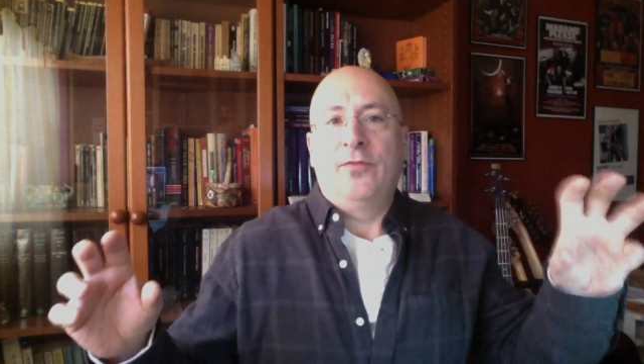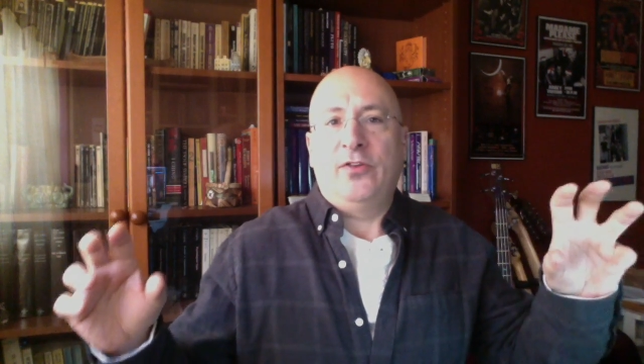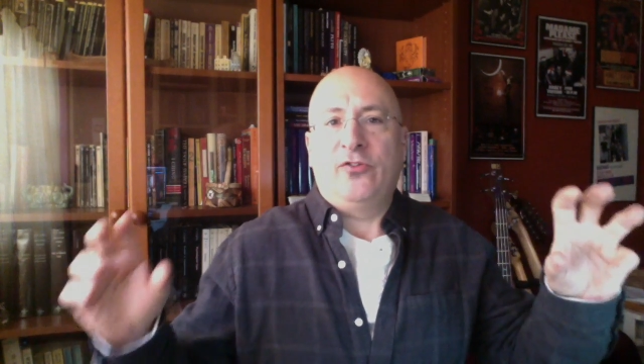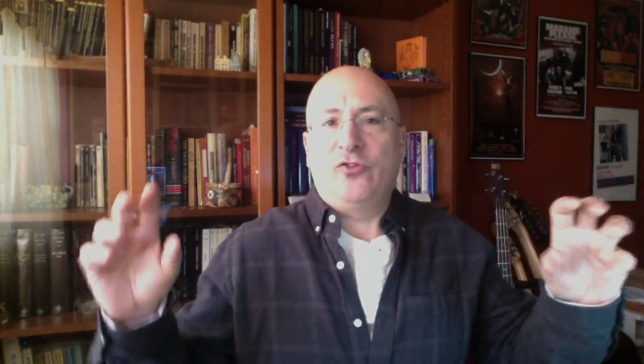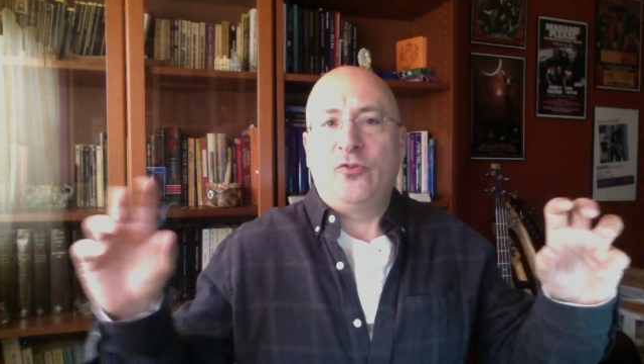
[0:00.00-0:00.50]

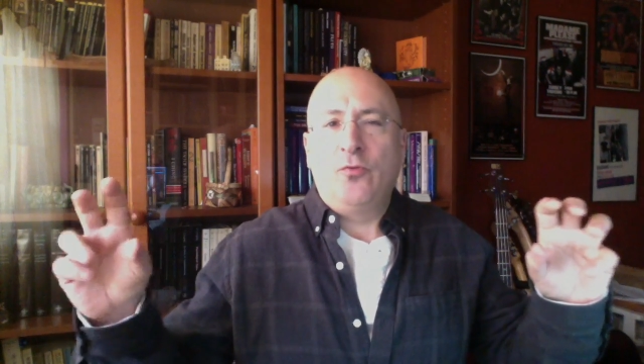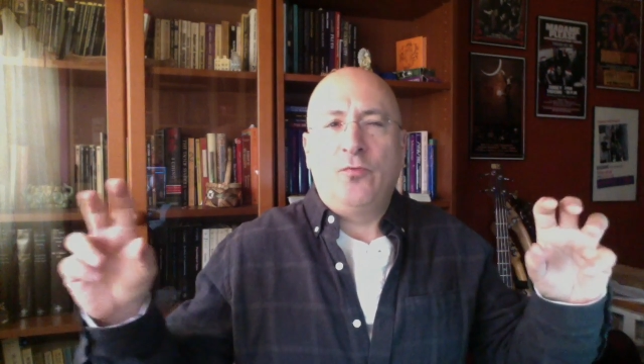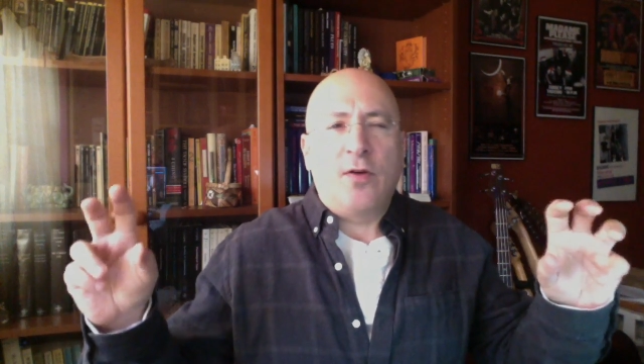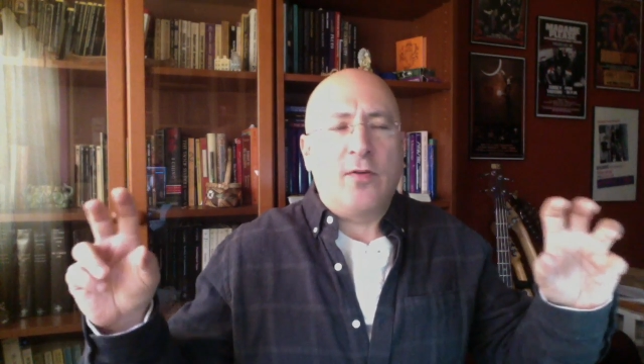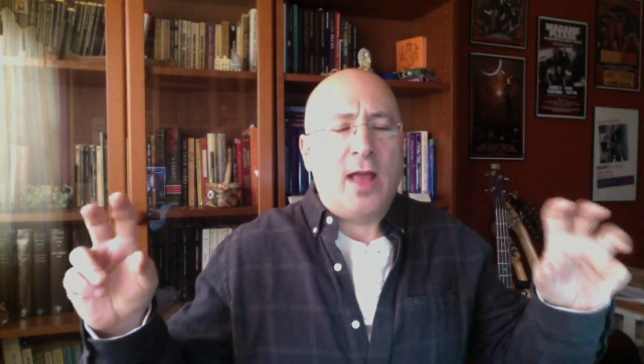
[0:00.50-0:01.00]
these two
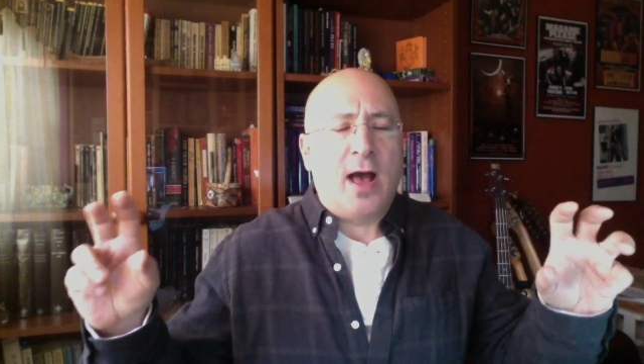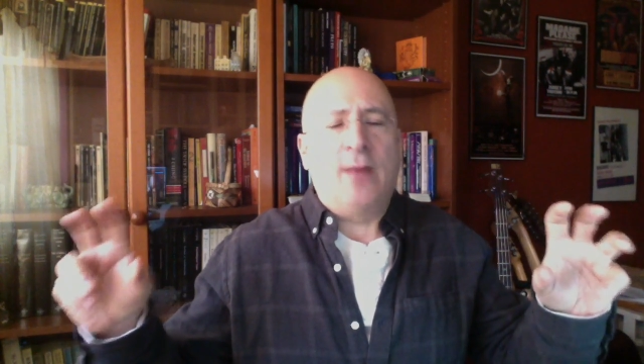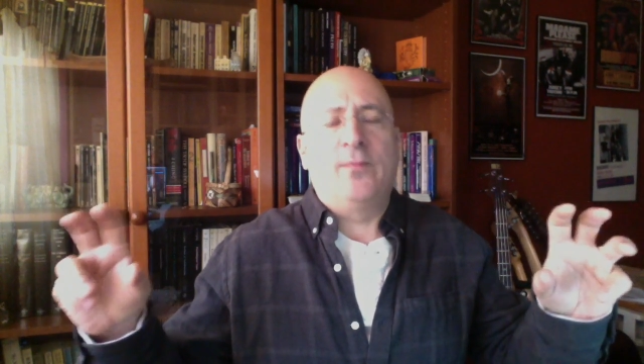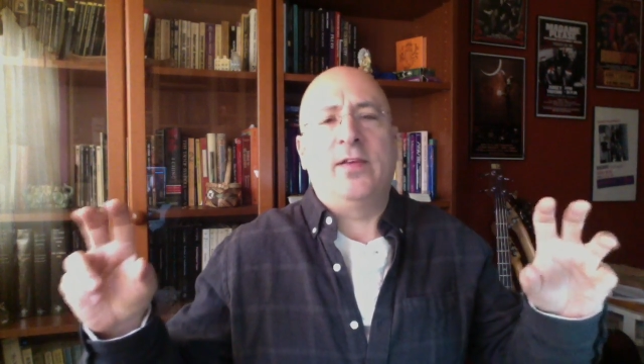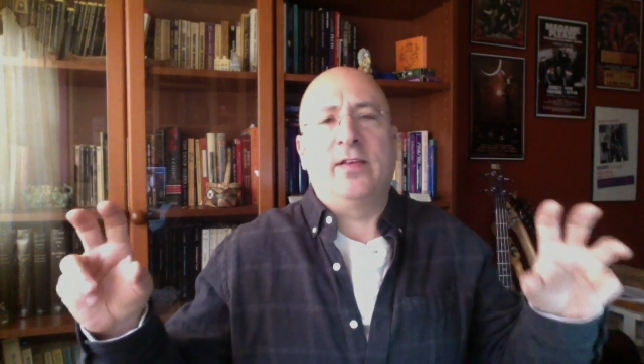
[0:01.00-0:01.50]
very
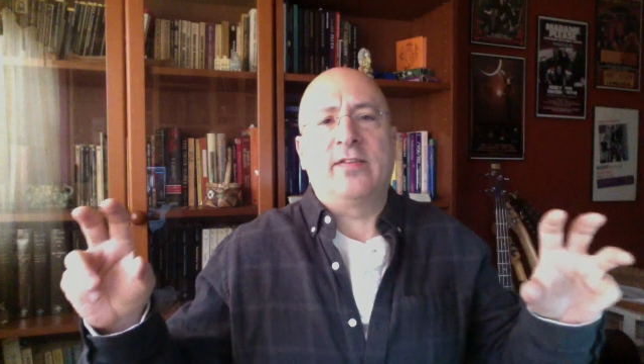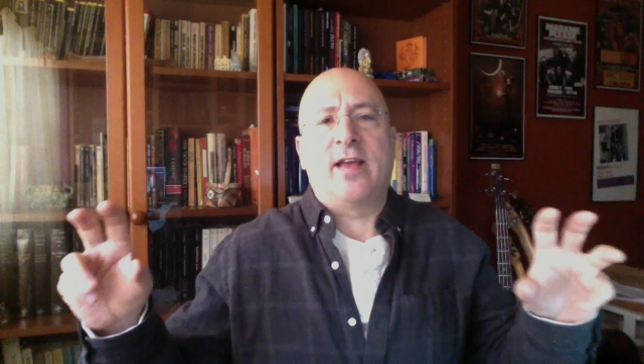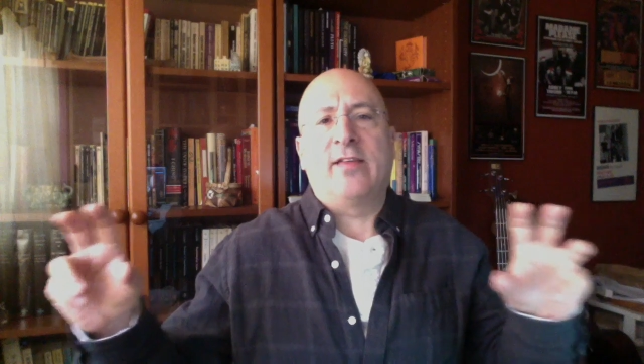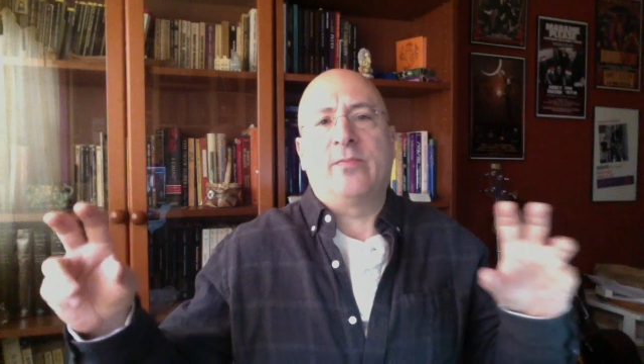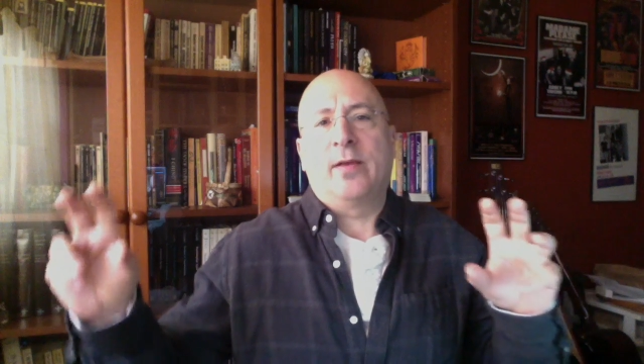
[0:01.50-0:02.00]
obvious
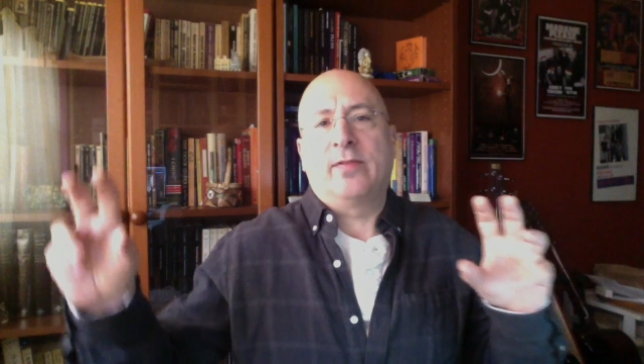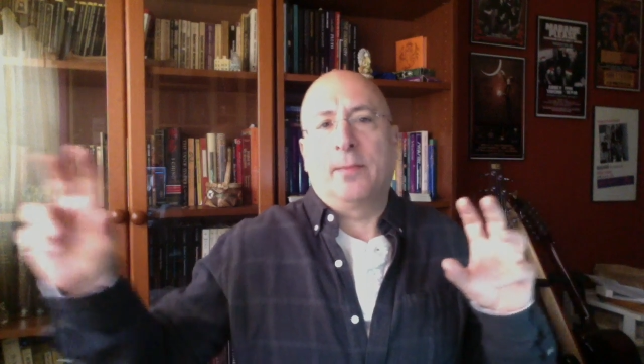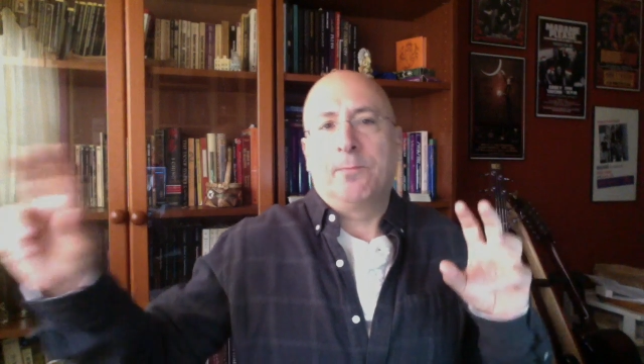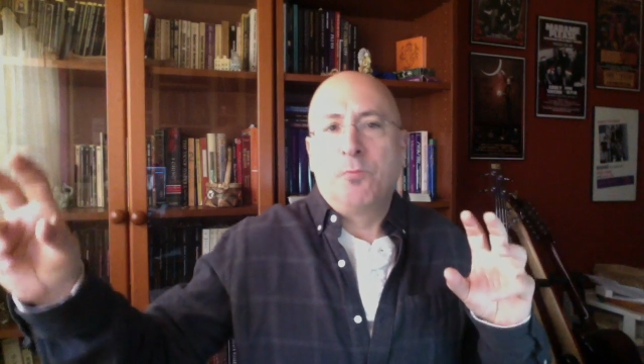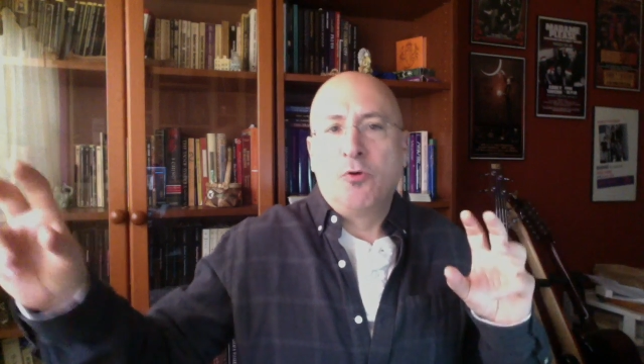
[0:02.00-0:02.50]
aspects
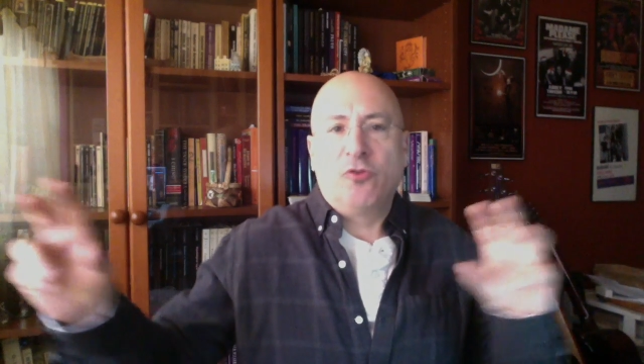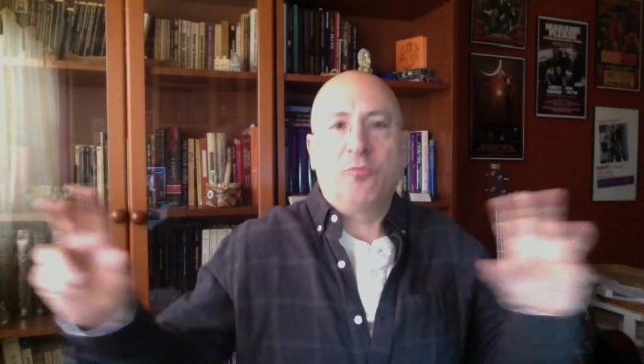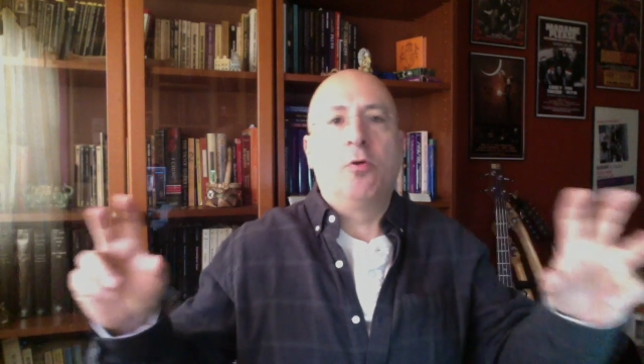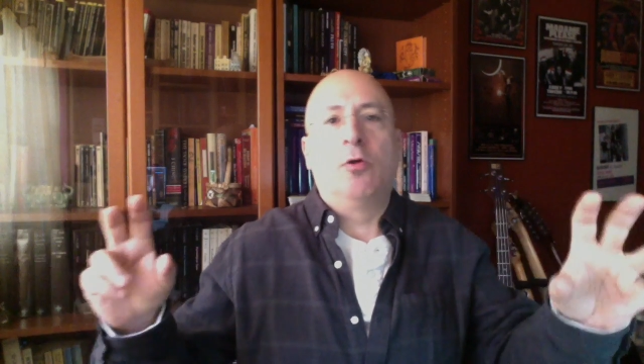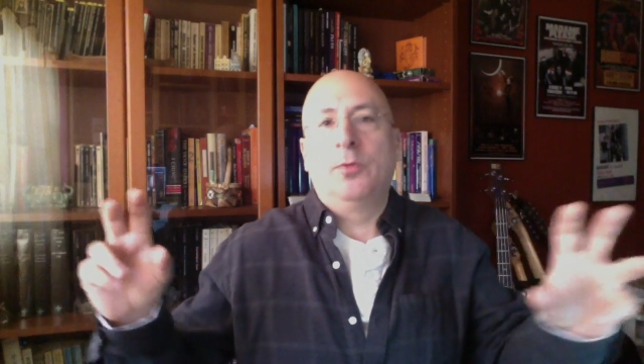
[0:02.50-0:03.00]
that
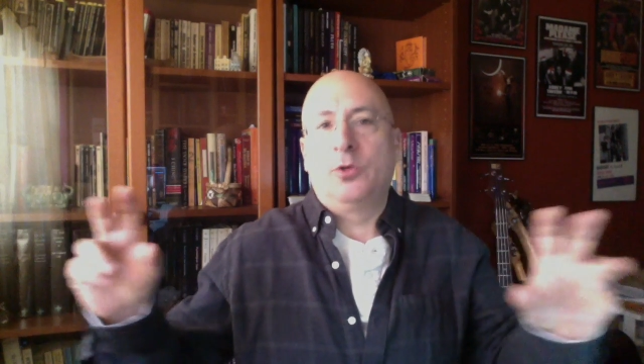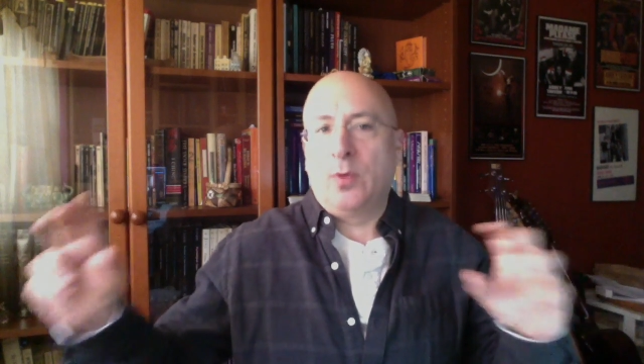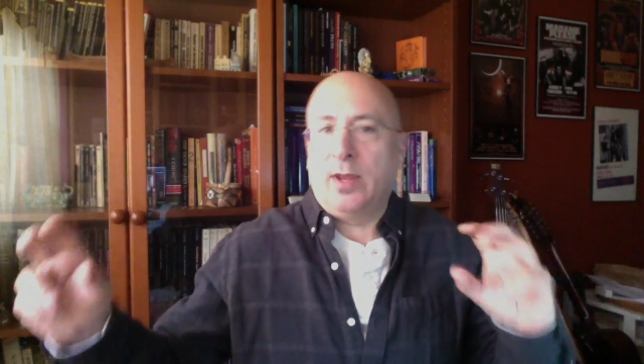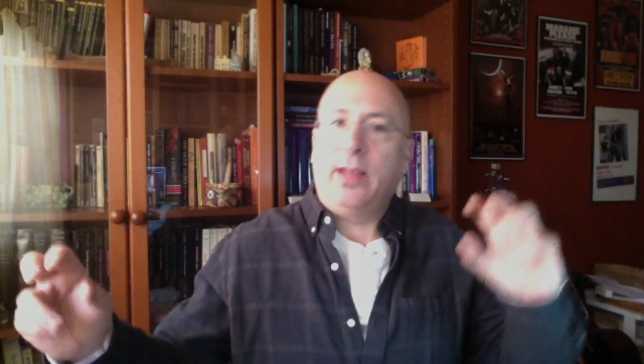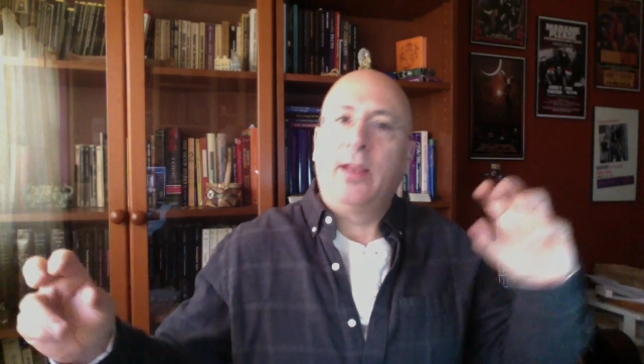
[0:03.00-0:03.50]
push-pull
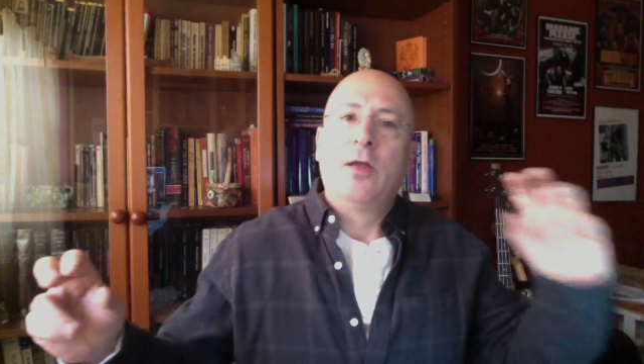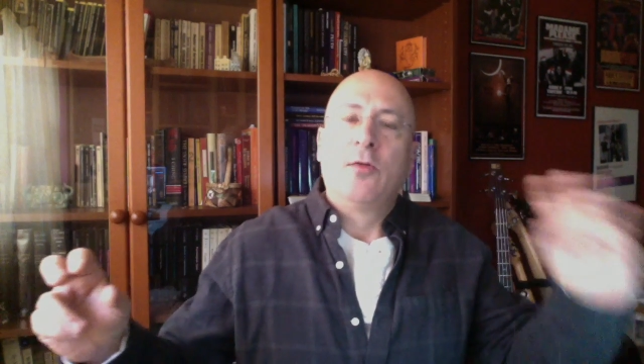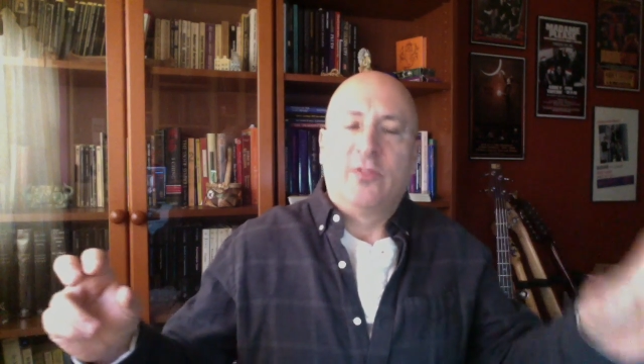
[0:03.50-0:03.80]
between